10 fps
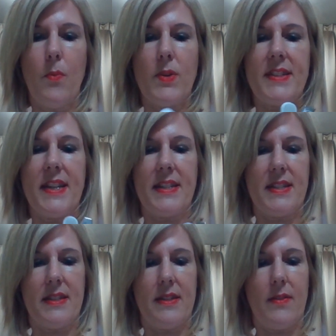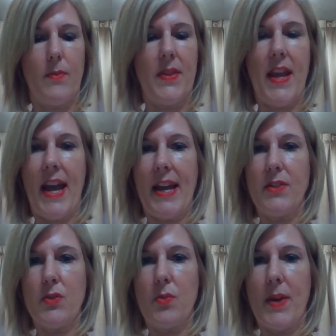Was it when the
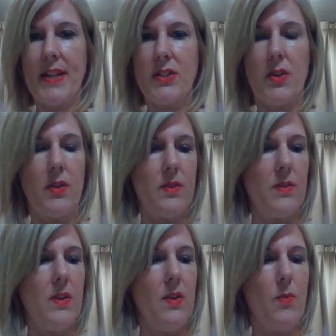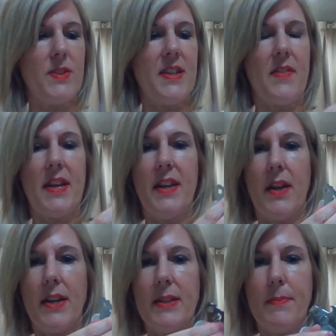handle went on? Was it the
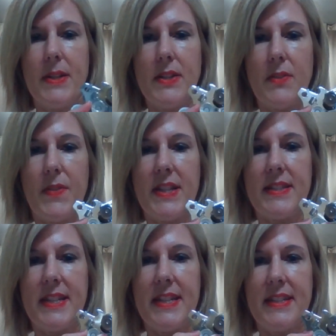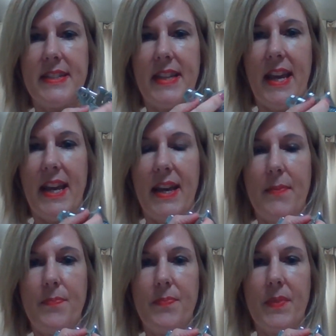alignment of these discs here?